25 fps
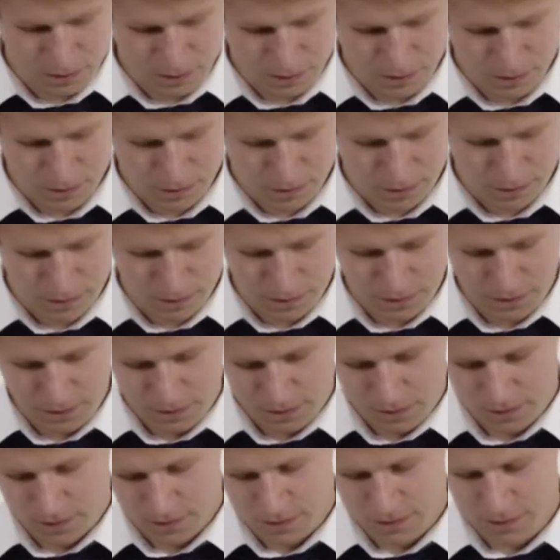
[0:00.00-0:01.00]

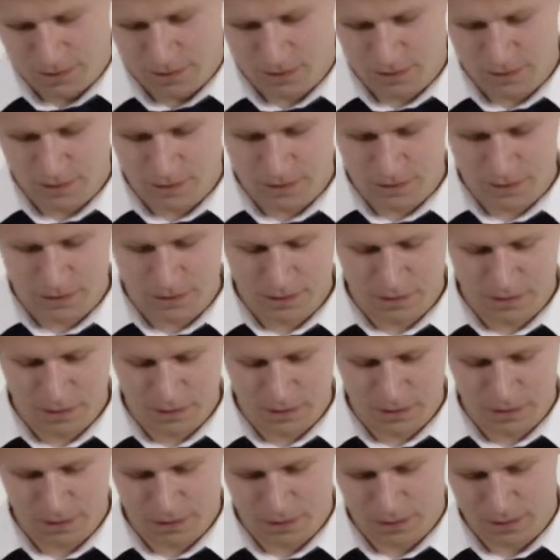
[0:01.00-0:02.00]

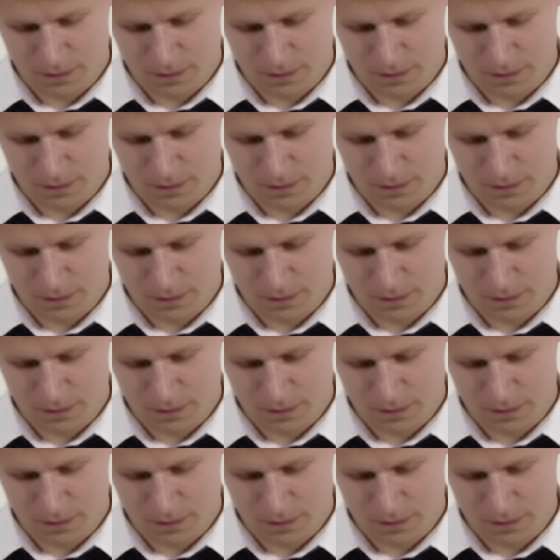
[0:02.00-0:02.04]
(no one is talking)